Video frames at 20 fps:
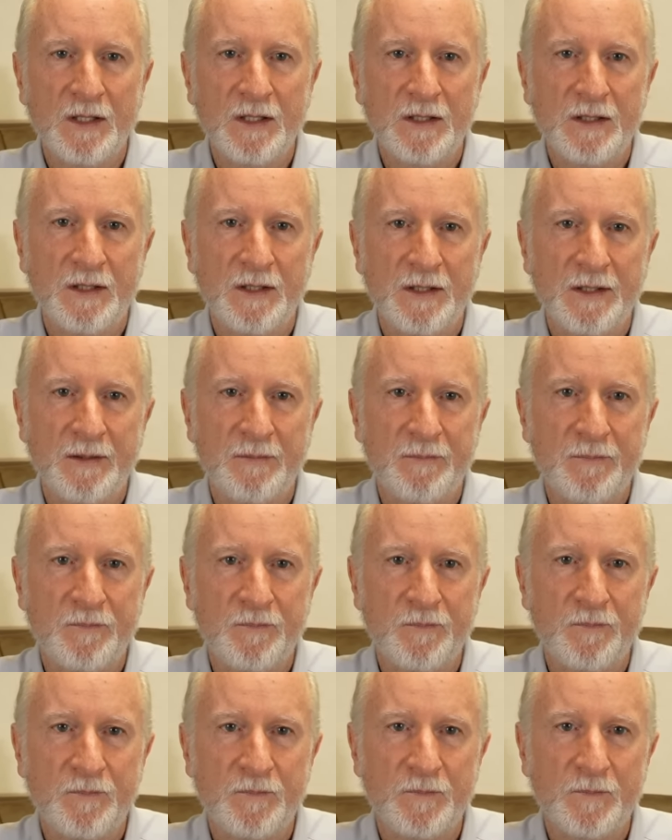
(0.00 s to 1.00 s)

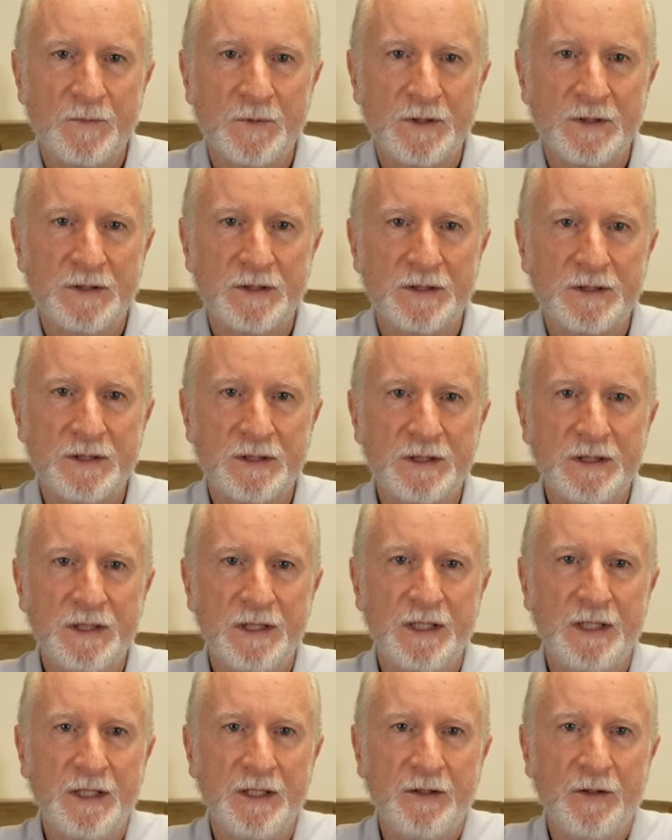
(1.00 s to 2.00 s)
let's
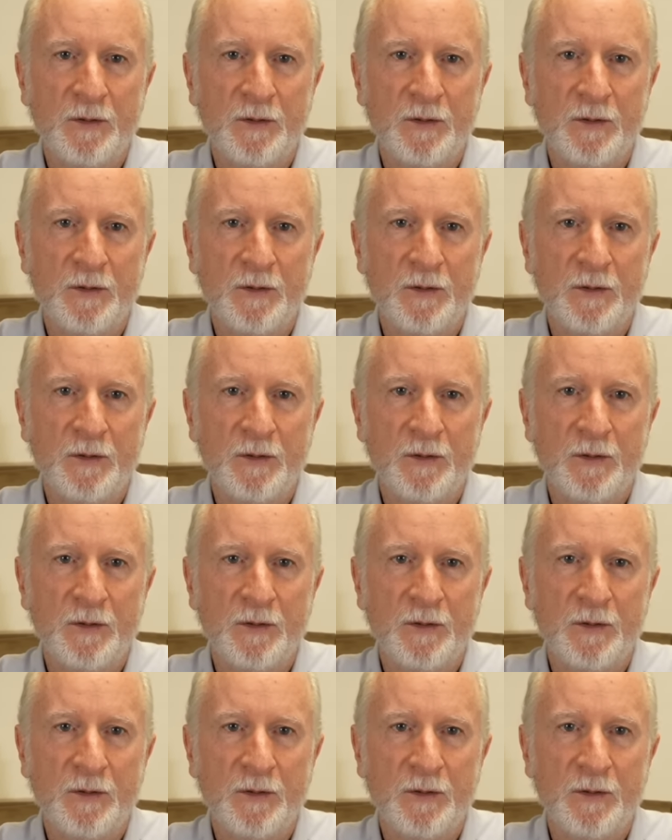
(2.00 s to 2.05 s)
see.